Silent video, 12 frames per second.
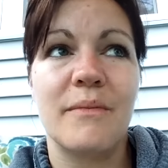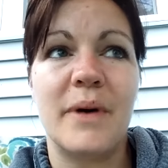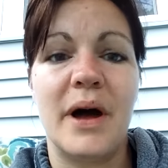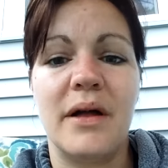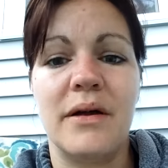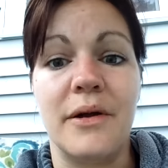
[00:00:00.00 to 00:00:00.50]

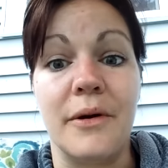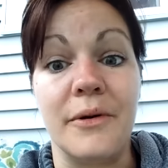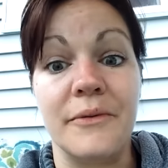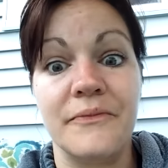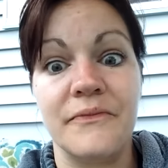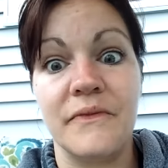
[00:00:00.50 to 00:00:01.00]
But,
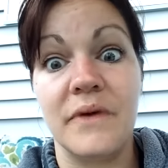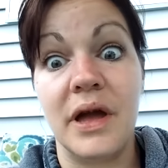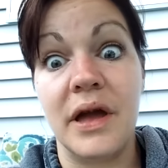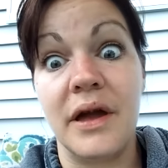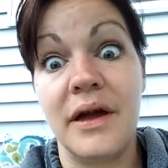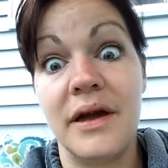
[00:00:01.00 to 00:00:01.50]

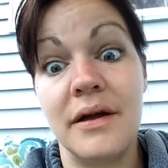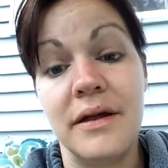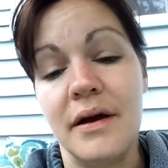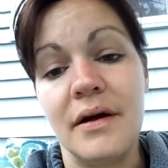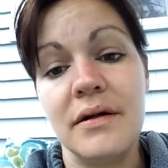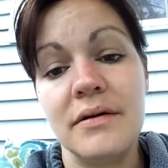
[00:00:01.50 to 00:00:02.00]
you
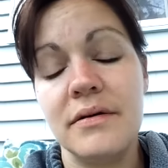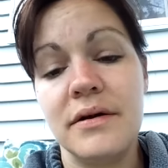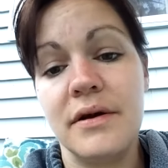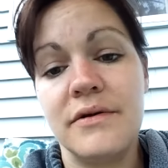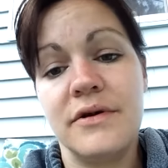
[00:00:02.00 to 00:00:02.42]
deal. You